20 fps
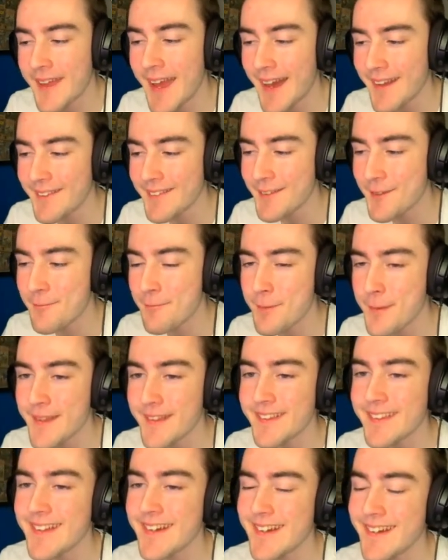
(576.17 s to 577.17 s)
out the
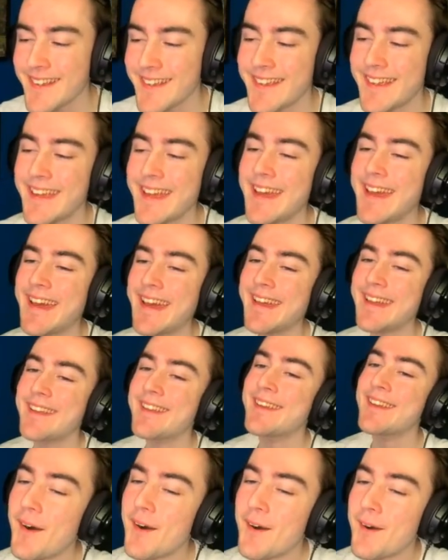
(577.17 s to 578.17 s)
peeler
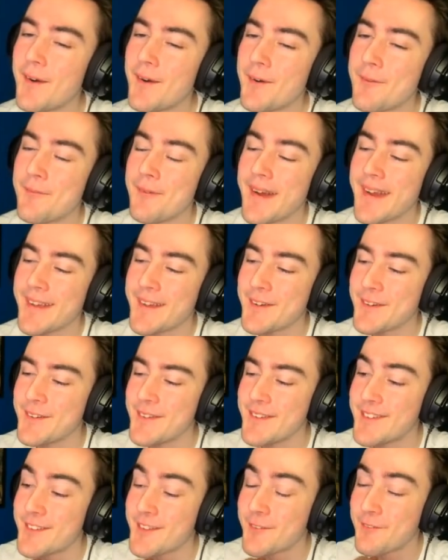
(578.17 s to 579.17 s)
again. Oh my
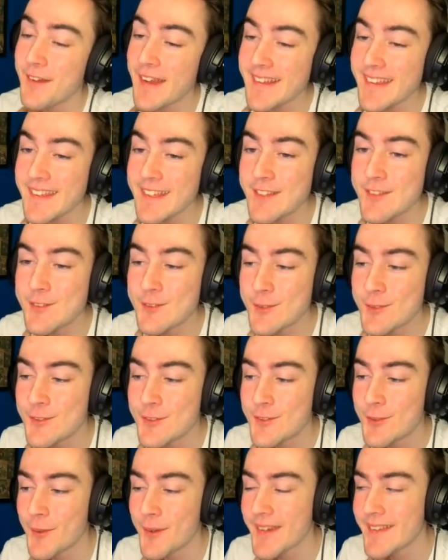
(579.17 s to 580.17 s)
goodness, the fact that this
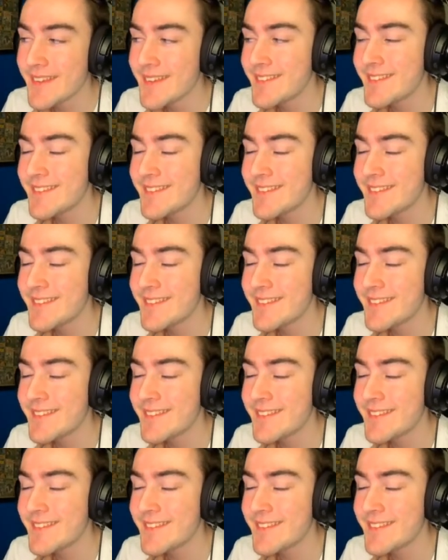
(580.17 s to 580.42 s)
dude's doing this